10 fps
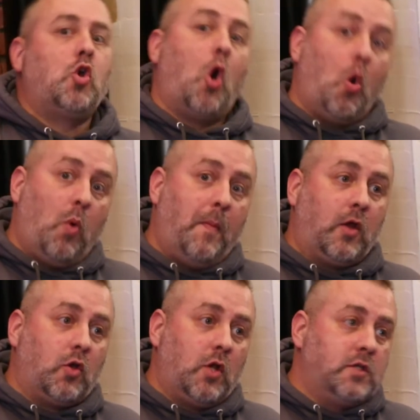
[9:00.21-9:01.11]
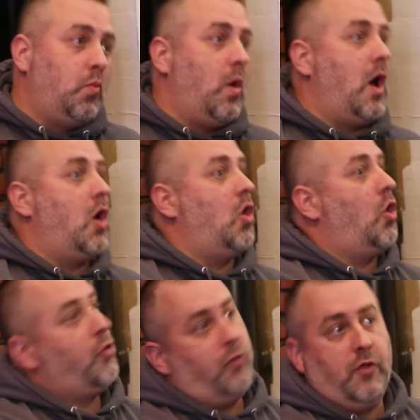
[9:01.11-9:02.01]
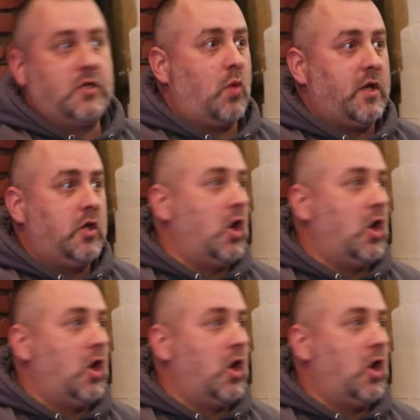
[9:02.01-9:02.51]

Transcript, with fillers: Coldwell Banker does it well, this one